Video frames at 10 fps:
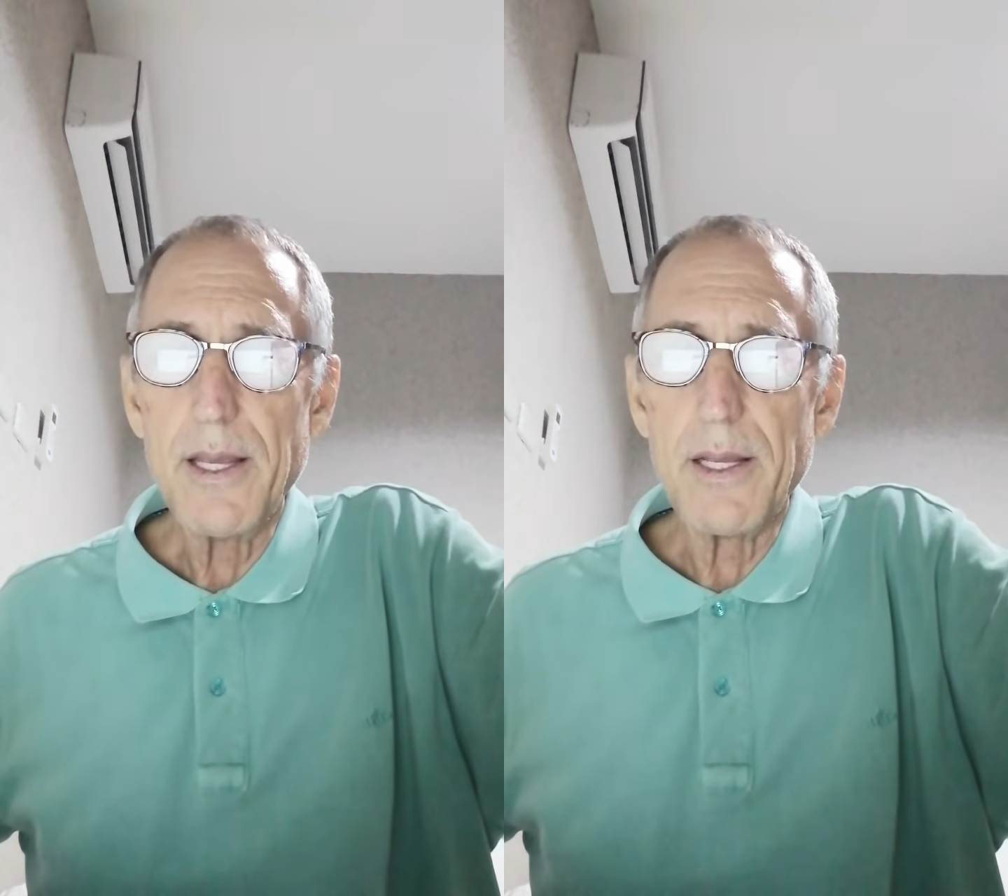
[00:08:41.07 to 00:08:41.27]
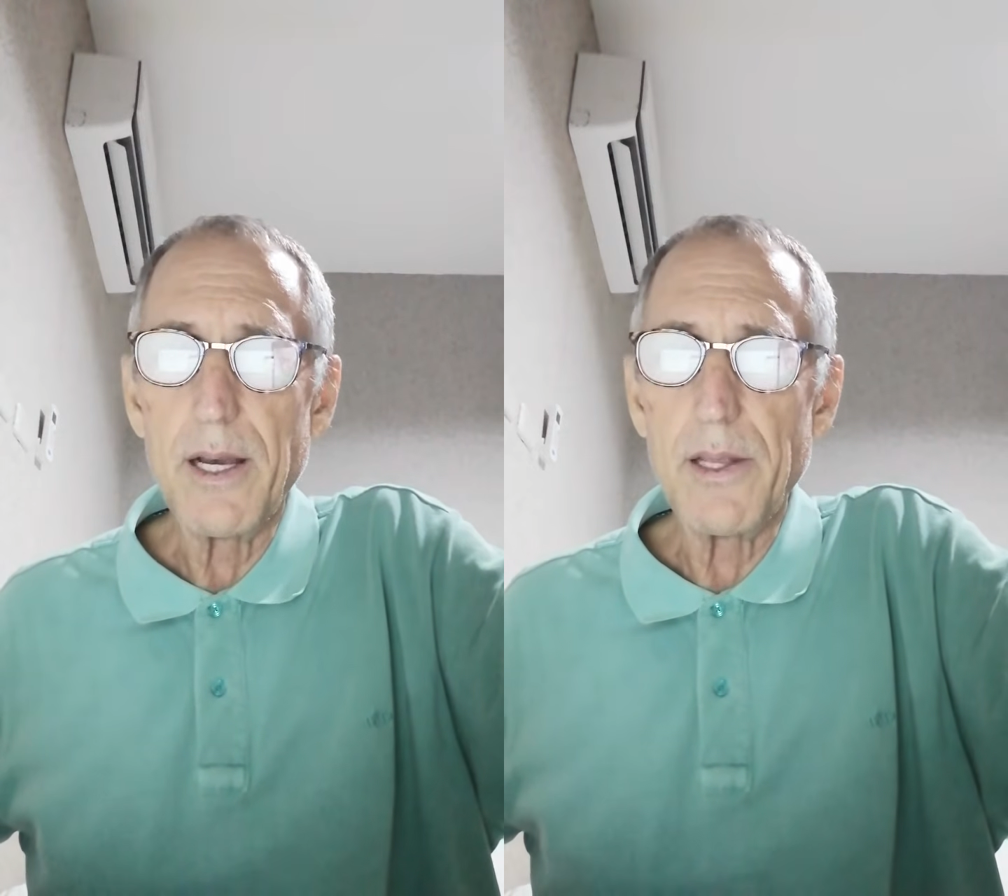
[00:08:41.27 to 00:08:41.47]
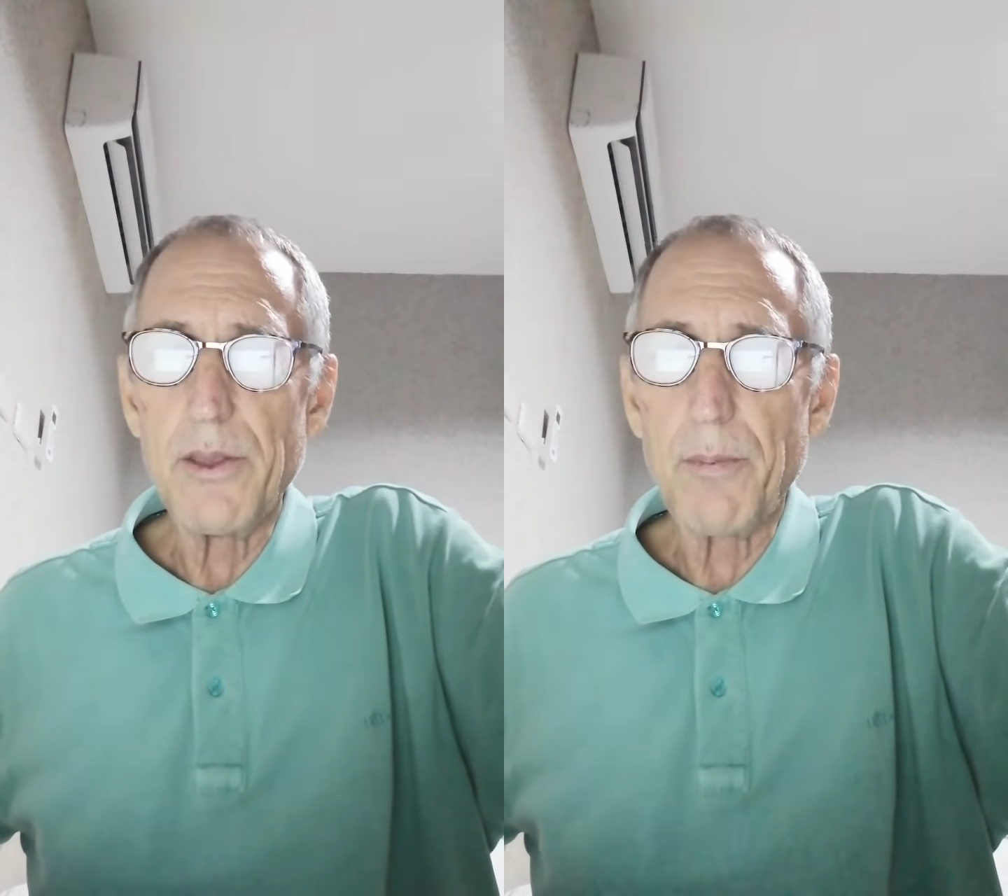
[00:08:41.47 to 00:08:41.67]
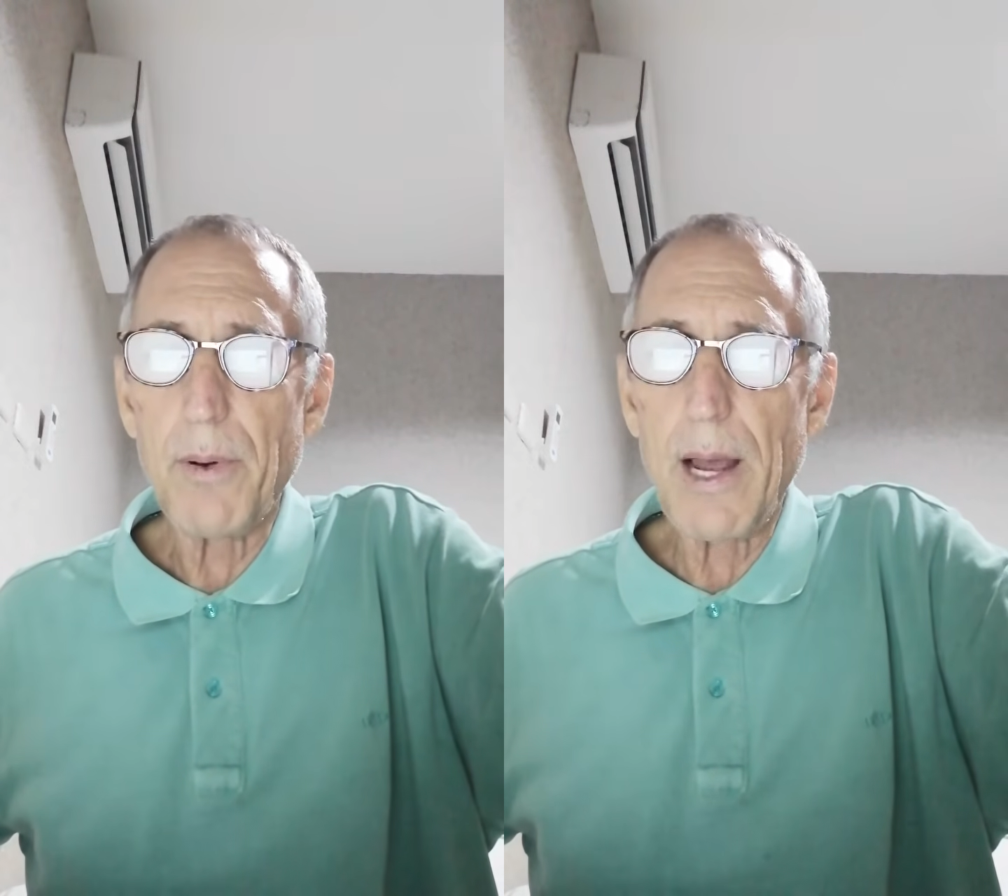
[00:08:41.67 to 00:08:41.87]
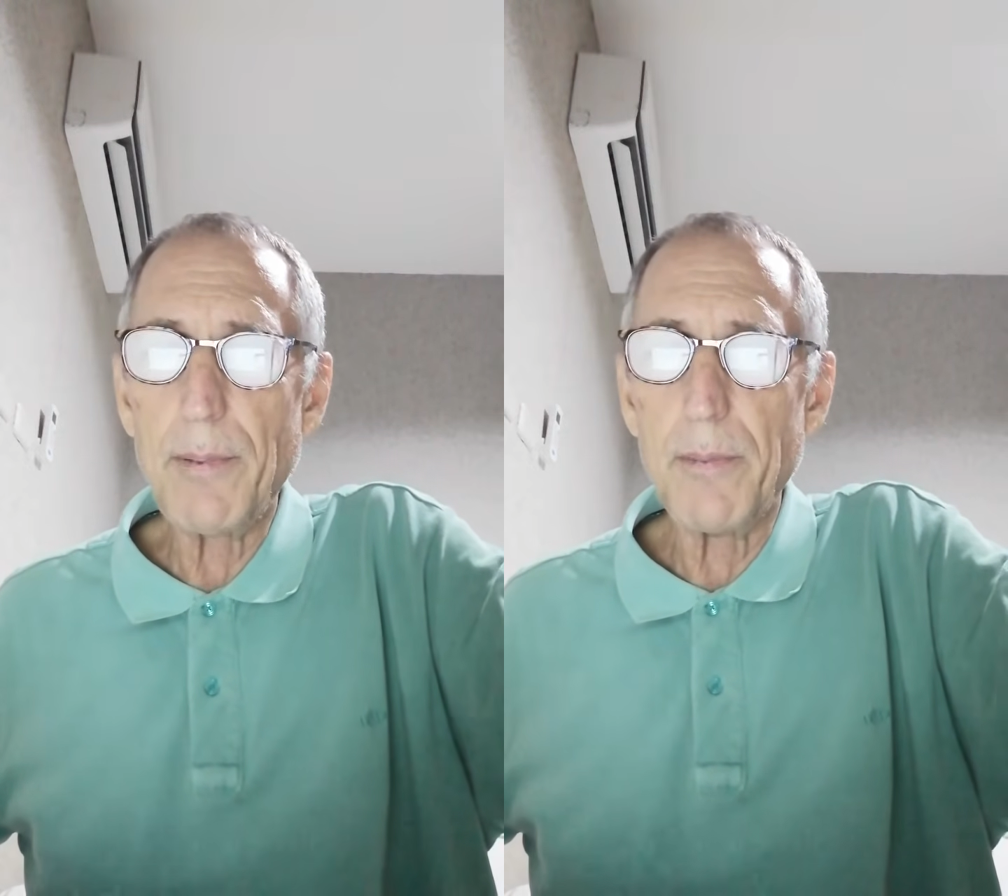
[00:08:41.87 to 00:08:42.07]
The
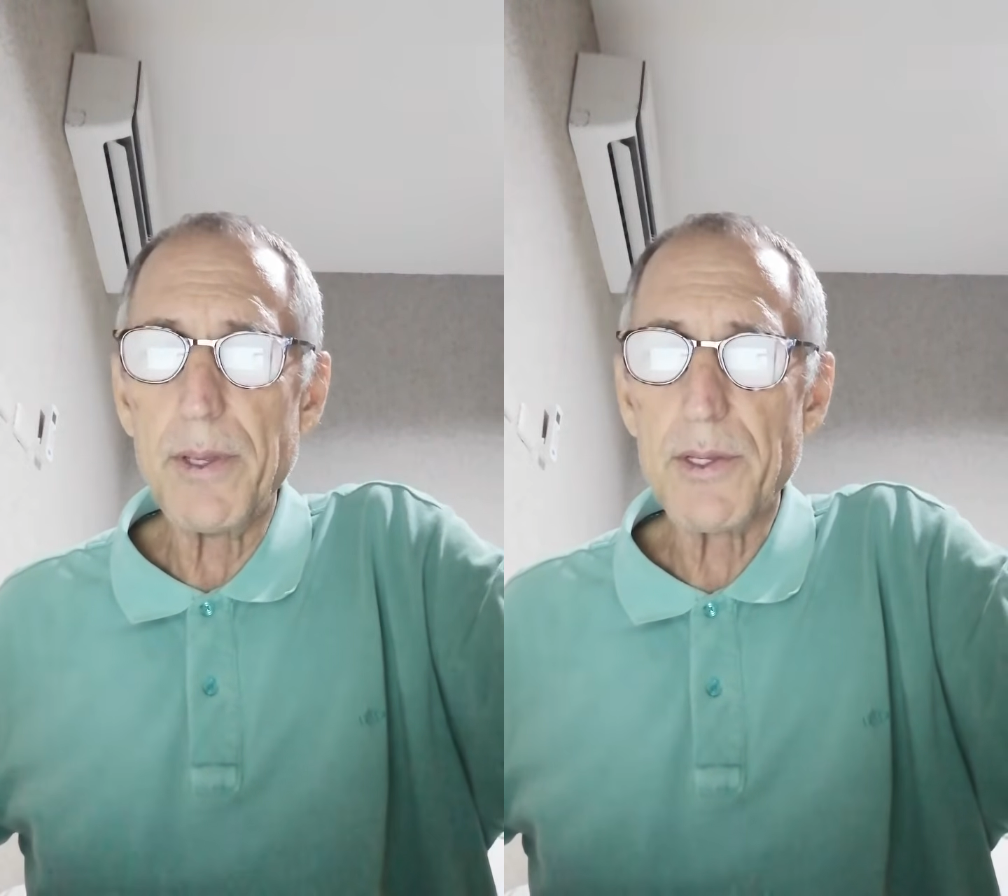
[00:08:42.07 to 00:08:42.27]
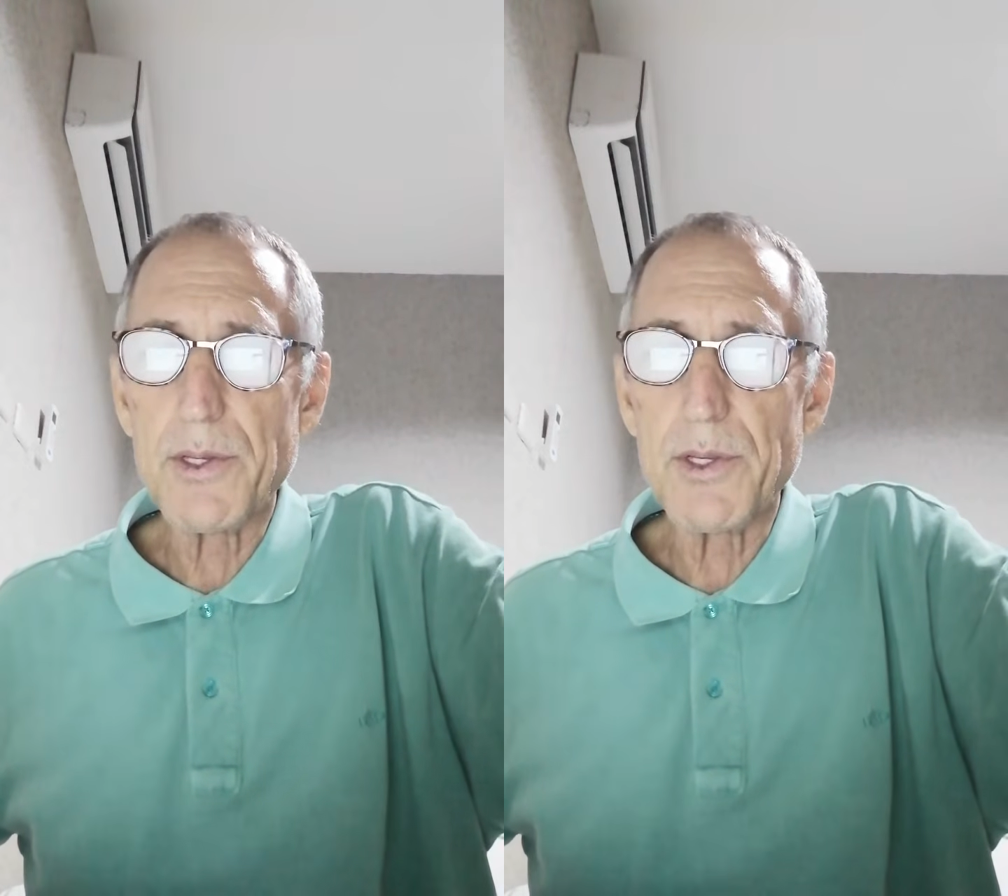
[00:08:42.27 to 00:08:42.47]
problem is